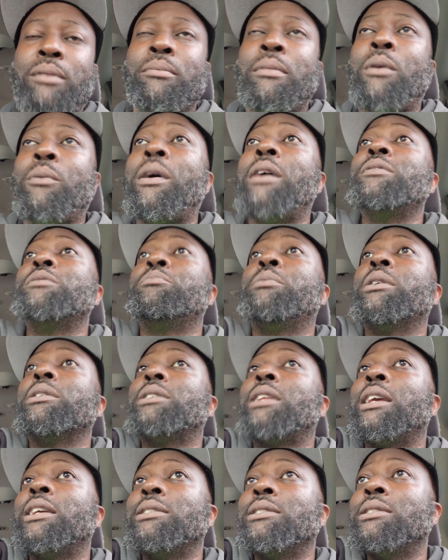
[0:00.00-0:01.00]
my wife's
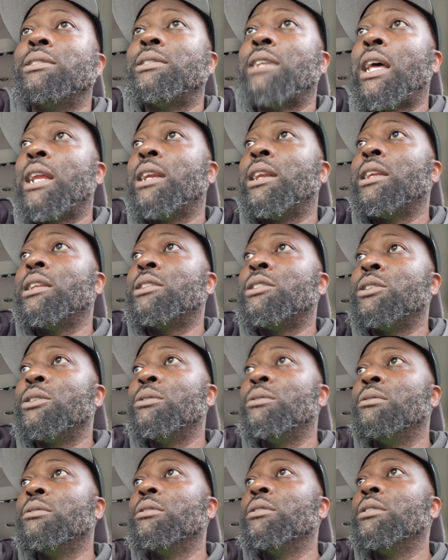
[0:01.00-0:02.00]
birthday is this Saturday
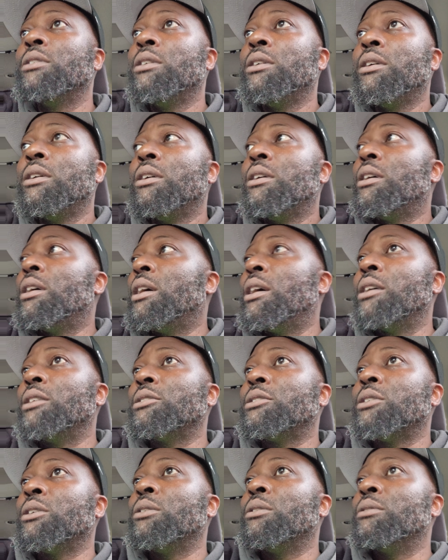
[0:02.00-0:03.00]
too, uh,
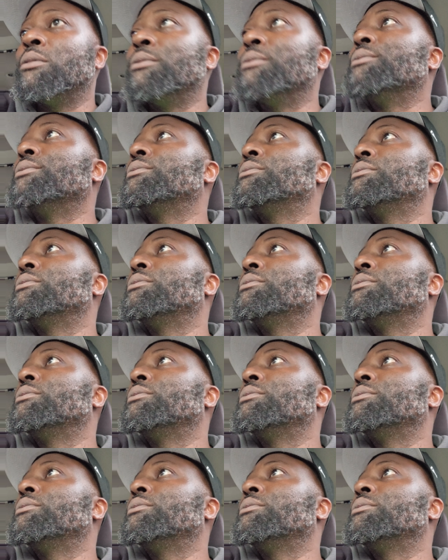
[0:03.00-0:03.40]
so